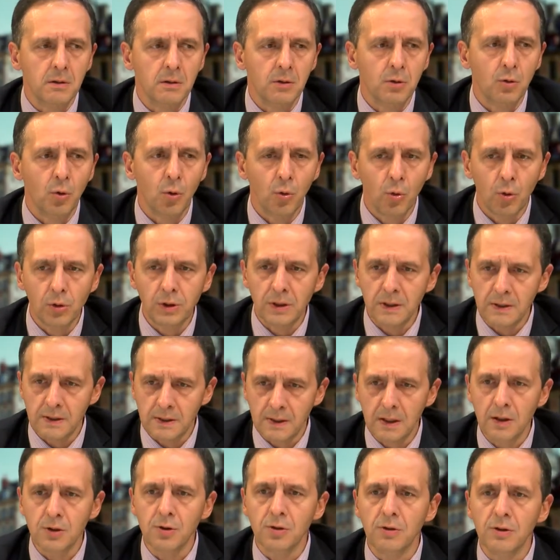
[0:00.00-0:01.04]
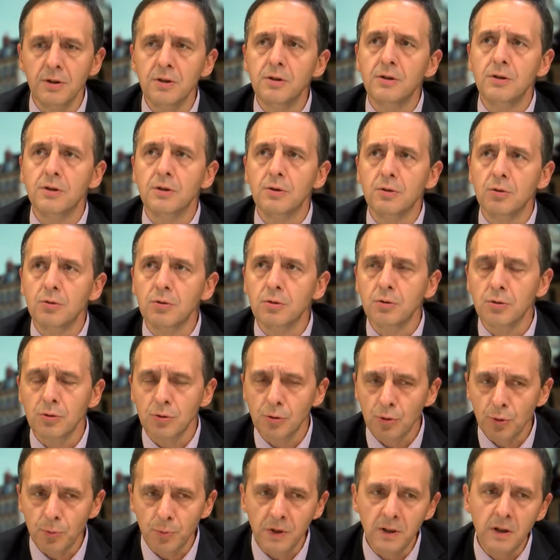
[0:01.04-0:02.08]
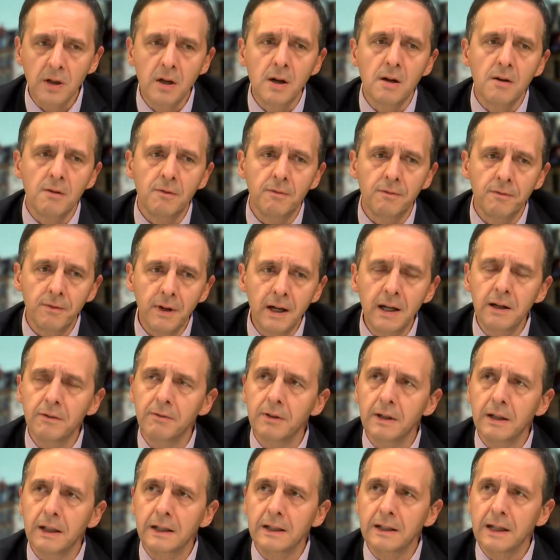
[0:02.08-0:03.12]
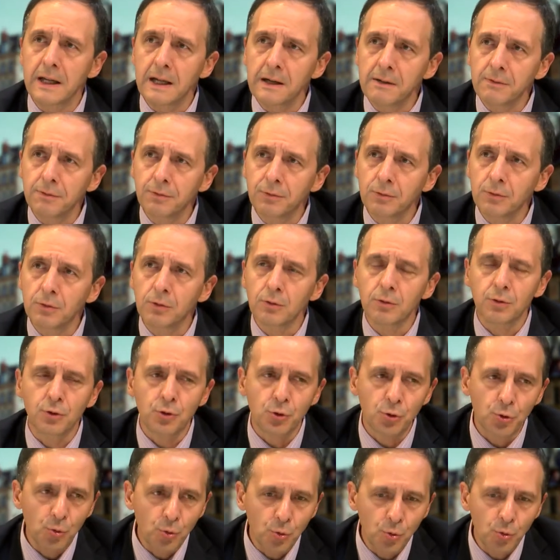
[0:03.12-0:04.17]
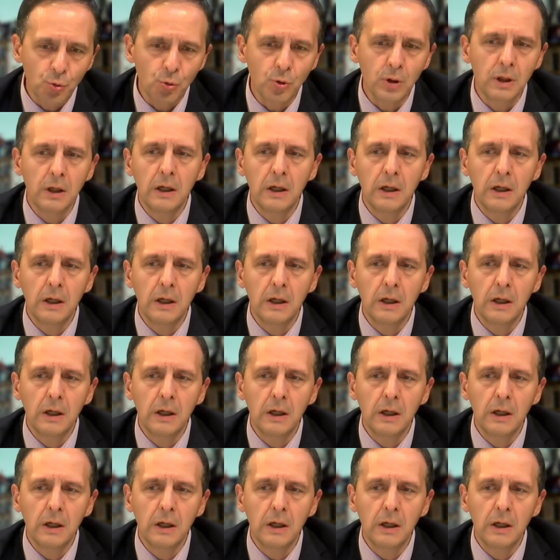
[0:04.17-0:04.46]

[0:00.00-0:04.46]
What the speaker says: court, international institution should be very, very careful to